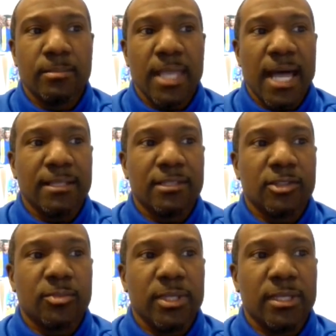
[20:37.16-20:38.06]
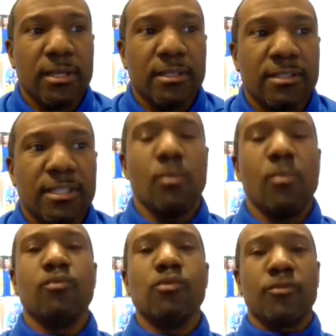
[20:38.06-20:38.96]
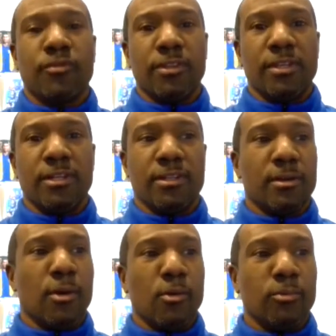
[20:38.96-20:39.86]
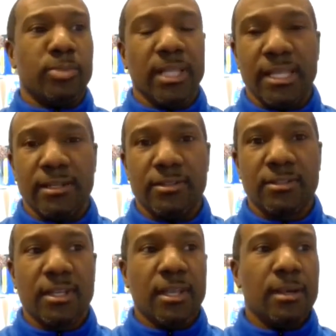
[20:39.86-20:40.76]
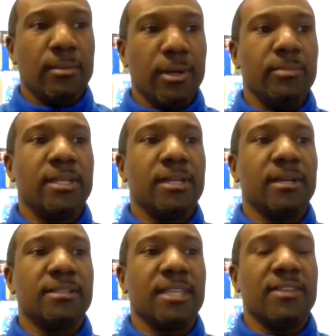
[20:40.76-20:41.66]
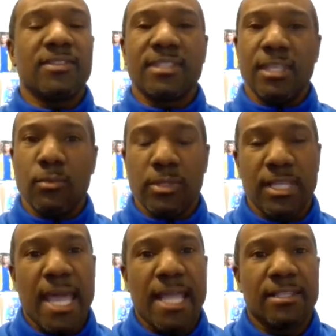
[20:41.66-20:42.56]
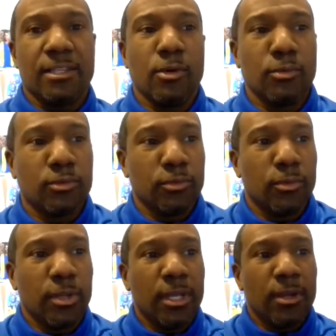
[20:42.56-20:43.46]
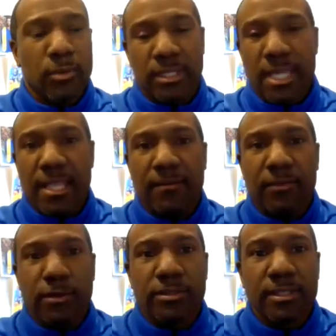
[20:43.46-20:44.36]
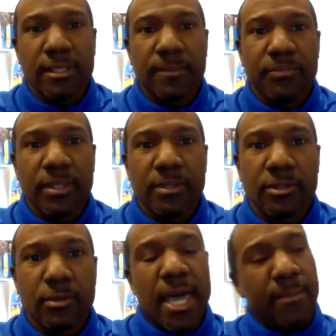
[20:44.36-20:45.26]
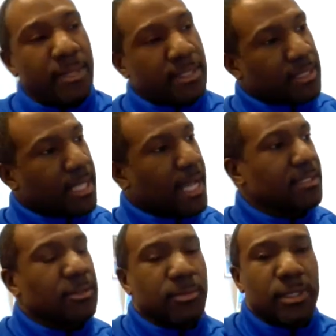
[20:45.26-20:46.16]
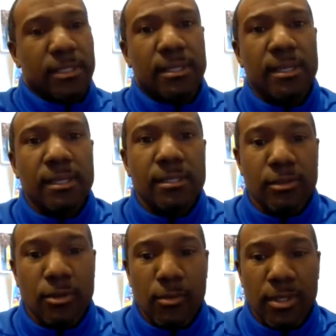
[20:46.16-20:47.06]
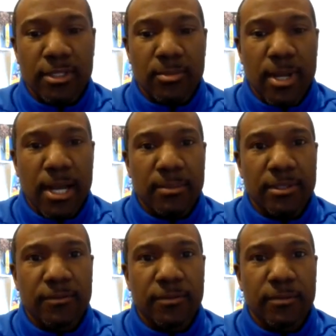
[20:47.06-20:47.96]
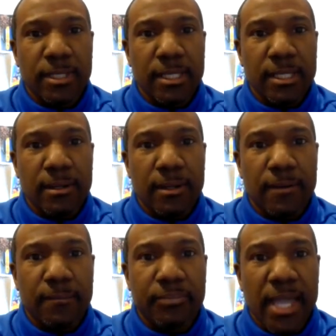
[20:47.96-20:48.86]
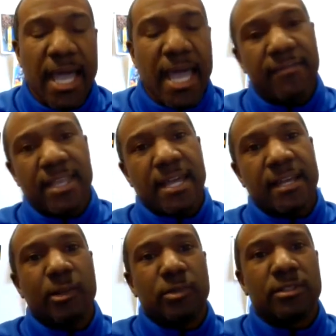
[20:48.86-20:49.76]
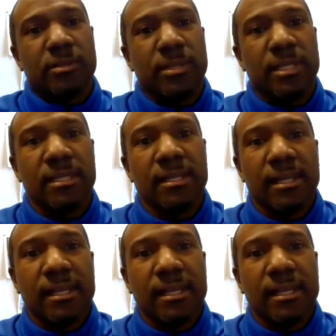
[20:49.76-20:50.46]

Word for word: not just because they root for their own players but because they've seen what they had to go through with that adversity. So that means a lot to me, you know, what his mom did for me. Um, I have that close to me.